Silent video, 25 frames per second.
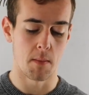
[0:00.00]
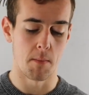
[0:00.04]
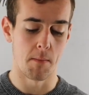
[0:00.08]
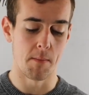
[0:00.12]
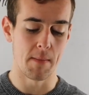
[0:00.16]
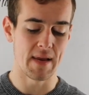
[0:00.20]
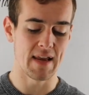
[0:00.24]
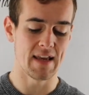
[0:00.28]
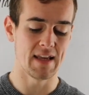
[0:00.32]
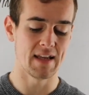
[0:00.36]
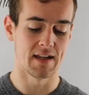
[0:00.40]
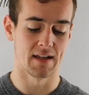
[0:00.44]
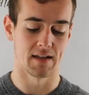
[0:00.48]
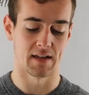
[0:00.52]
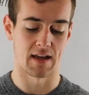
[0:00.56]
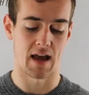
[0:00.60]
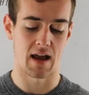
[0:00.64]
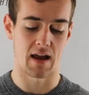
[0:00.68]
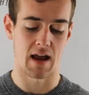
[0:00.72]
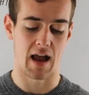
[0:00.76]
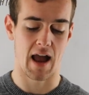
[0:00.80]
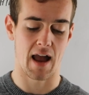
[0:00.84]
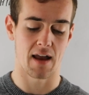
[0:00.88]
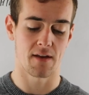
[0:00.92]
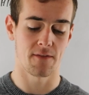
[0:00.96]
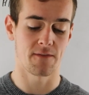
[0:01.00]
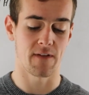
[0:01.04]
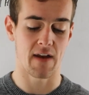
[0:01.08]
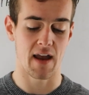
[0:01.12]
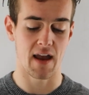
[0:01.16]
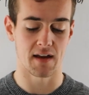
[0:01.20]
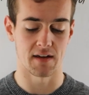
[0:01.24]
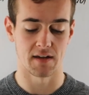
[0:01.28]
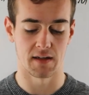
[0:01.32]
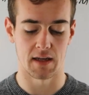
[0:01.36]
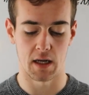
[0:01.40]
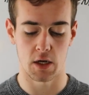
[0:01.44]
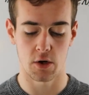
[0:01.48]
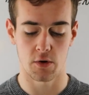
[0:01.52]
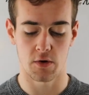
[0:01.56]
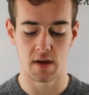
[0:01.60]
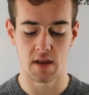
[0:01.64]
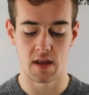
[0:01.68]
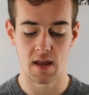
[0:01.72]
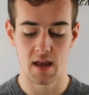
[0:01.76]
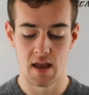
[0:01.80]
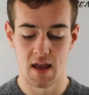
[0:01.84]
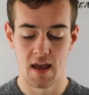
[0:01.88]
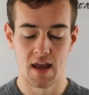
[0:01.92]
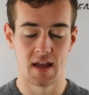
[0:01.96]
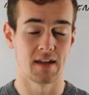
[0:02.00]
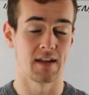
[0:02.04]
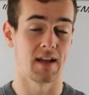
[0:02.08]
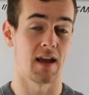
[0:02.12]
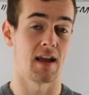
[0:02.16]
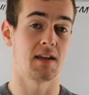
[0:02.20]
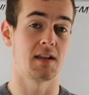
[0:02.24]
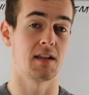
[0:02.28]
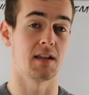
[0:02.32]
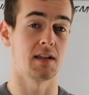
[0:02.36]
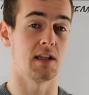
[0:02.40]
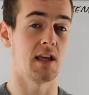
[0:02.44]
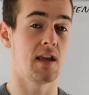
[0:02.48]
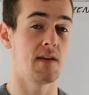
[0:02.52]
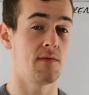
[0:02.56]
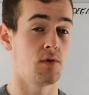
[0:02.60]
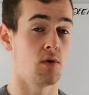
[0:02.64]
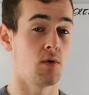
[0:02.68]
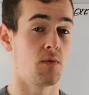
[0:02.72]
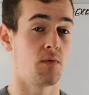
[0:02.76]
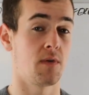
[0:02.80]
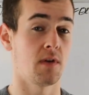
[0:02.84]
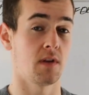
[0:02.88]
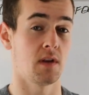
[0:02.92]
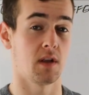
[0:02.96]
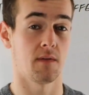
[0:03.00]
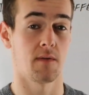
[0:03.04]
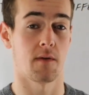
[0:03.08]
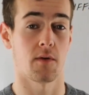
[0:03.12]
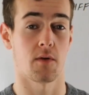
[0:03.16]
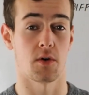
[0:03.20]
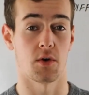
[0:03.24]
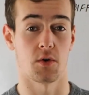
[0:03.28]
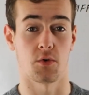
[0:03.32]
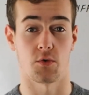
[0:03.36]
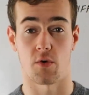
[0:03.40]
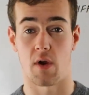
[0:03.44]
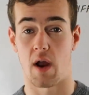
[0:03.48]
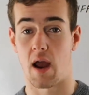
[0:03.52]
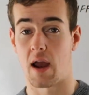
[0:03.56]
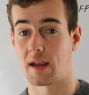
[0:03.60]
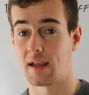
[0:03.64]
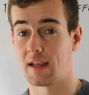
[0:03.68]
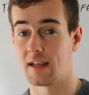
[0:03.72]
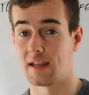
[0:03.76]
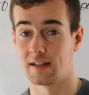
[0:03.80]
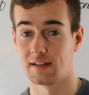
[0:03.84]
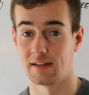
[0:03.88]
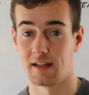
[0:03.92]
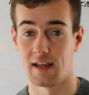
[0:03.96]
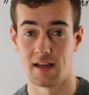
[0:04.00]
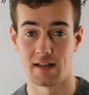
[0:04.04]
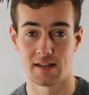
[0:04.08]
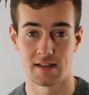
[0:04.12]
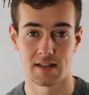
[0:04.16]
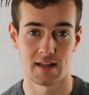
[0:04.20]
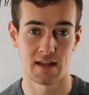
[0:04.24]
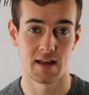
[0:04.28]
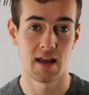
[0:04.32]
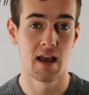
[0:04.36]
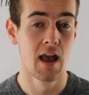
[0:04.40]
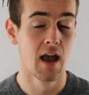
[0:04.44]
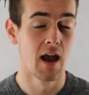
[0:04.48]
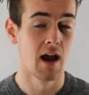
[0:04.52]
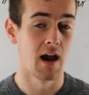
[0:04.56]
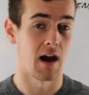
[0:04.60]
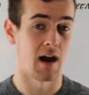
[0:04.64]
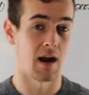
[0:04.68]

meat and high-fat dairy tend to leave you feeling very groggy and lazy.